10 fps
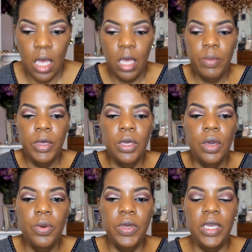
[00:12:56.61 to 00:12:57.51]
I'm going to
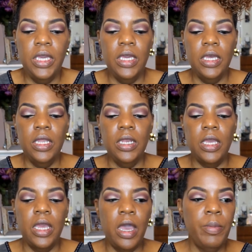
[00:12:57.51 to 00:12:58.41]
go in,
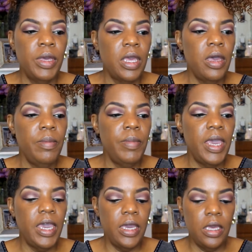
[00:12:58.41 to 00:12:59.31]
and I'm going to come
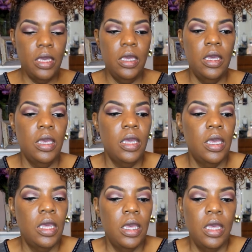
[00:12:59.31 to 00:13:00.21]
back
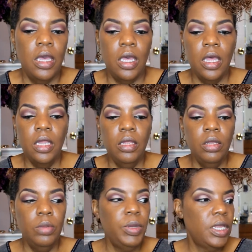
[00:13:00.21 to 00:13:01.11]
a
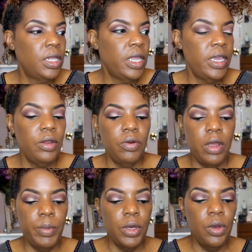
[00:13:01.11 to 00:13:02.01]
little bit later.
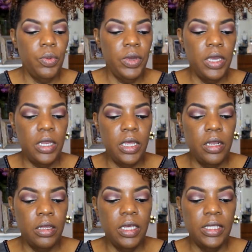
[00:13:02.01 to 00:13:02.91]
I'm going to go in
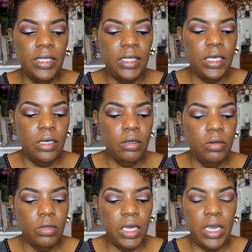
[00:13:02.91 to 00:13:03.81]
and
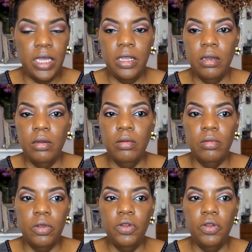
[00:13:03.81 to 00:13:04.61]
conceal and